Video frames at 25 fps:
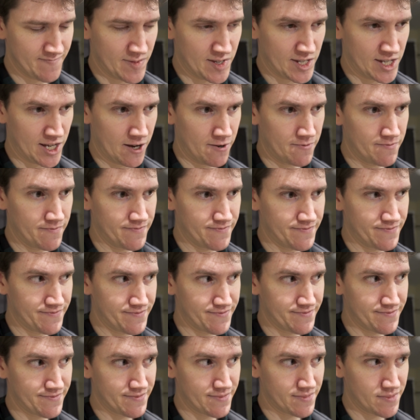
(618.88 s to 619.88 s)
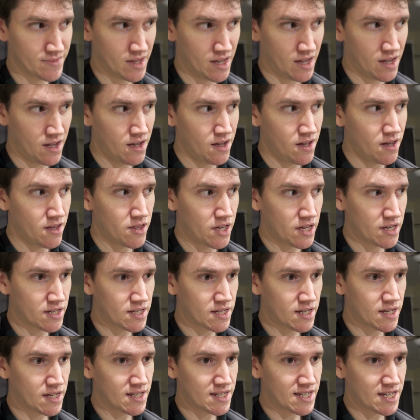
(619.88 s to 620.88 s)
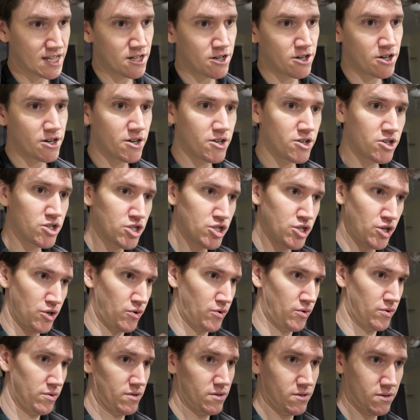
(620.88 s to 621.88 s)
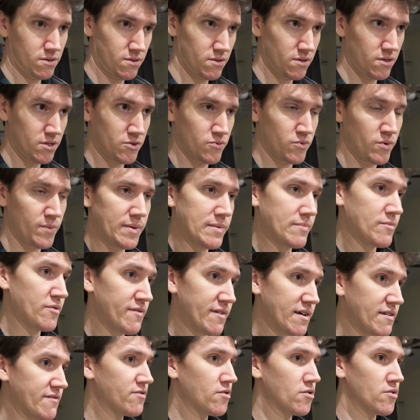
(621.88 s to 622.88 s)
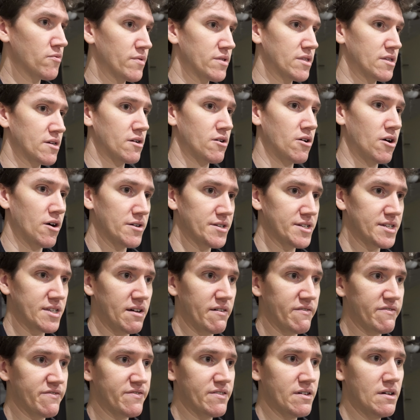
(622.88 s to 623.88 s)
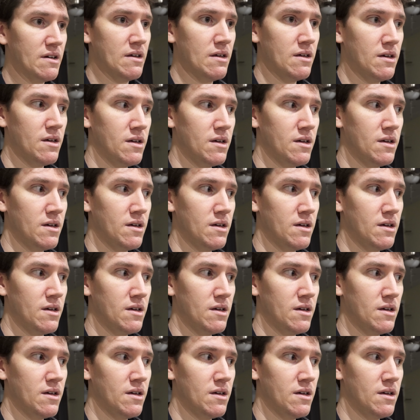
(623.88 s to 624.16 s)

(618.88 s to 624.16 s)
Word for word: So things to consider soon because we'll be moving forward with the car stuff